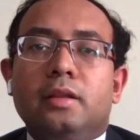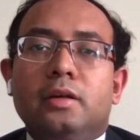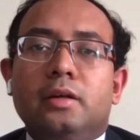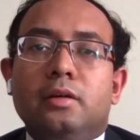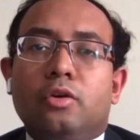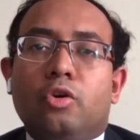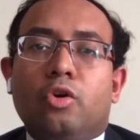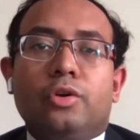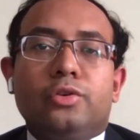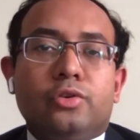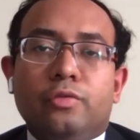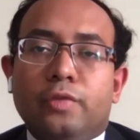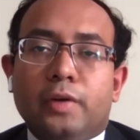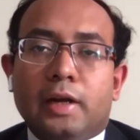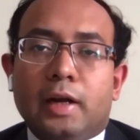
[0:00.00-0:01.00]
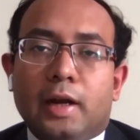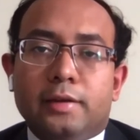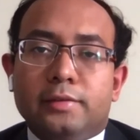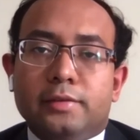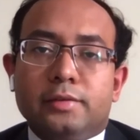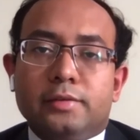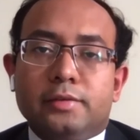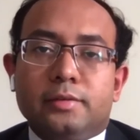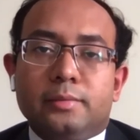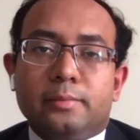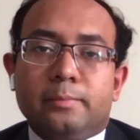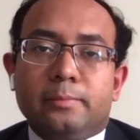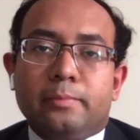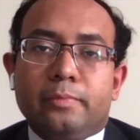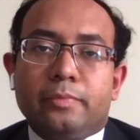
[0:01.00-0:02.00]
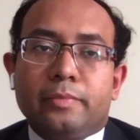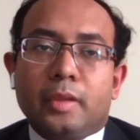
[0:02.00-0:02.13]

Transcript: say the cost of fertilizers.